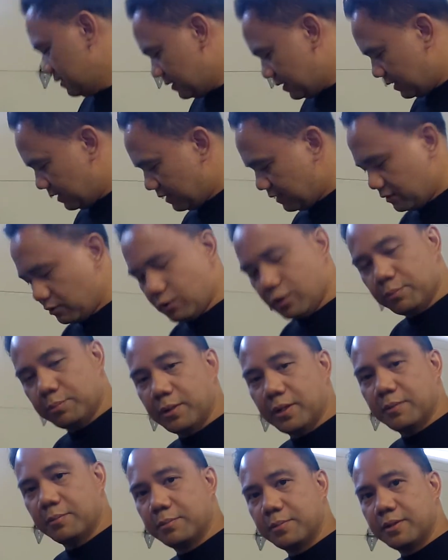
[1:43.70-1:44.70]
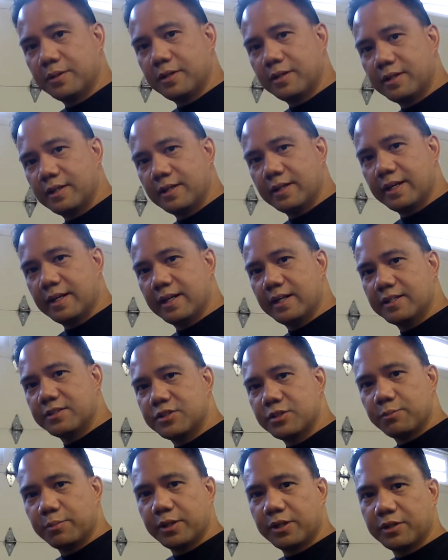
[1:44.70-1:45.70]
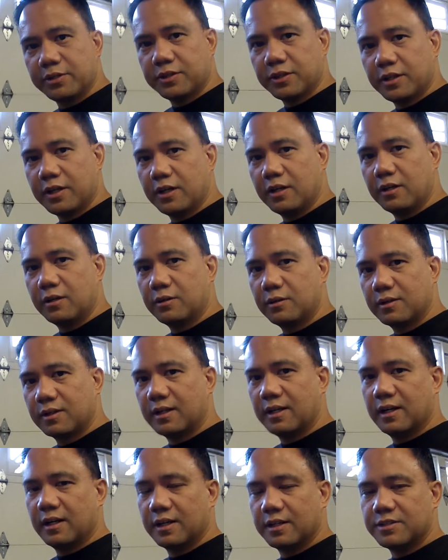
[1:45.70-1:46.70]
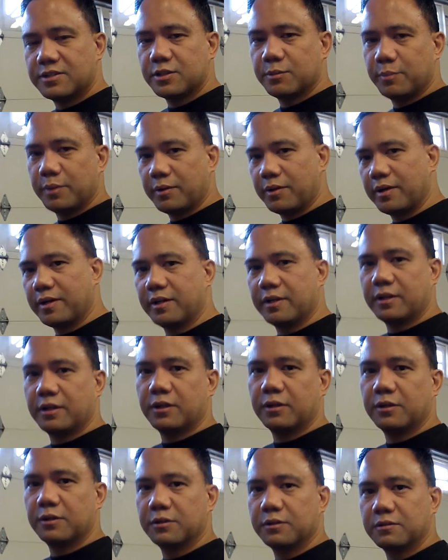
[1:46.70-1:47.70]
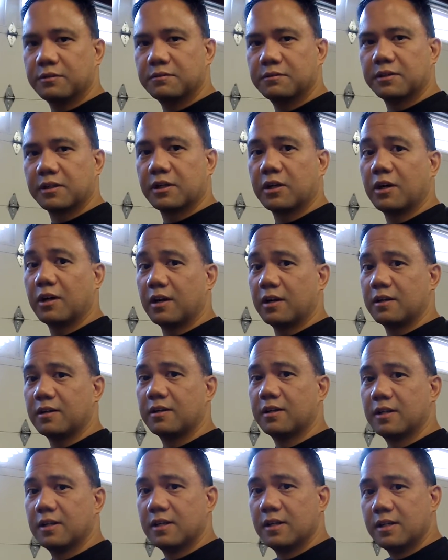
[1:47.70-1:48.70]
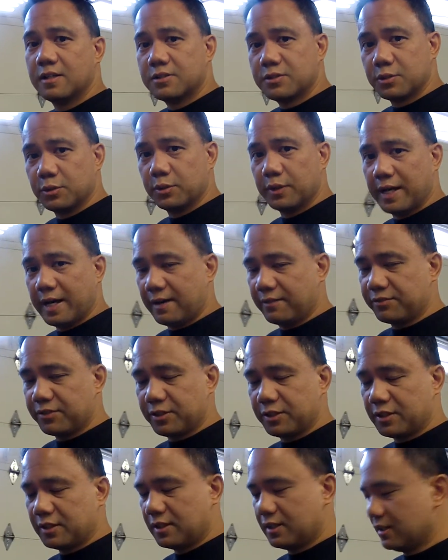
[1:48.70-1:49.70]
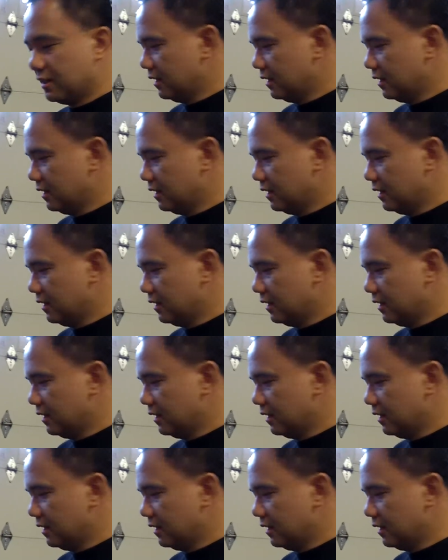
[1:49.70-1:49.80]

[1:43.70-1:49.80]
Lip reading: and oil pump, and it should be good to go. It should be ready to go to the car soon after.